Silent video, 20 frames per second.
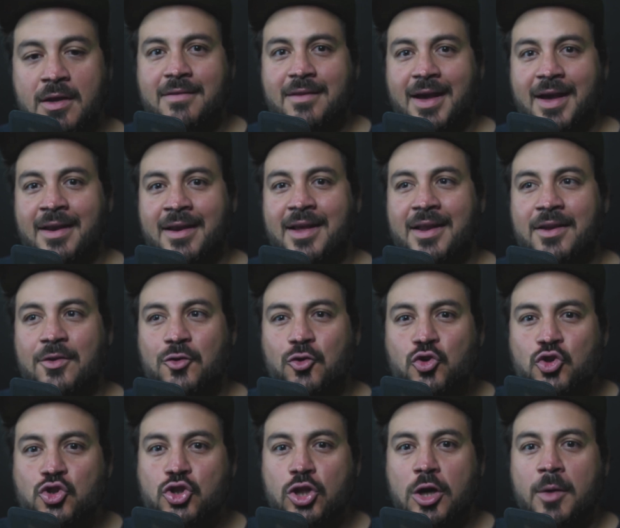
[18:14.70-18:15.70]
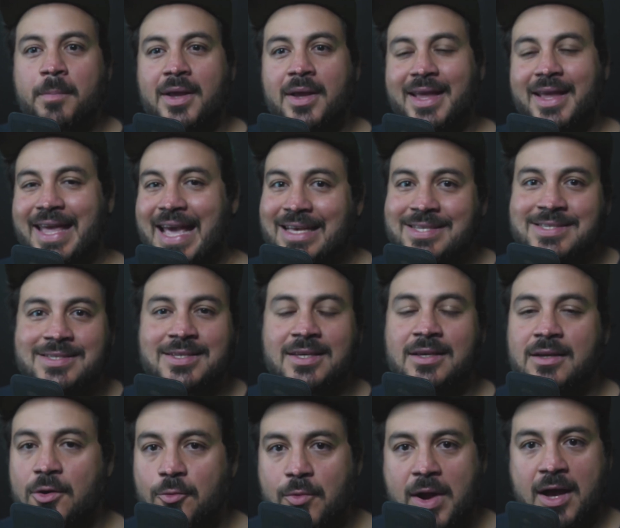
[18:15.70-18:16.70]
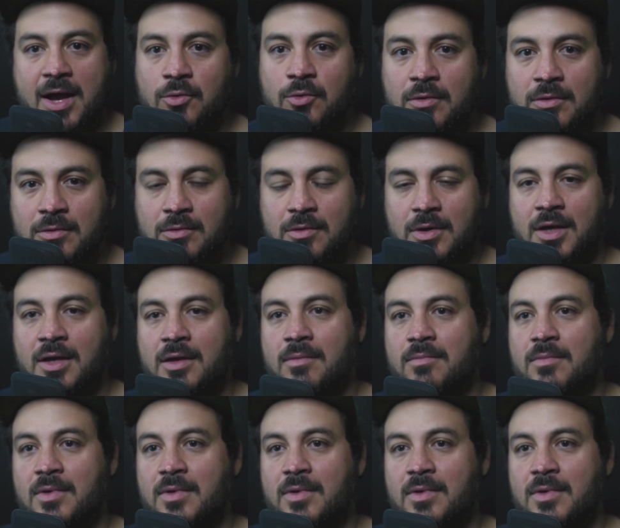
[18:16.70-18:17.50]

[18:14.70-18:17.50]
and you stop guessing around, okay.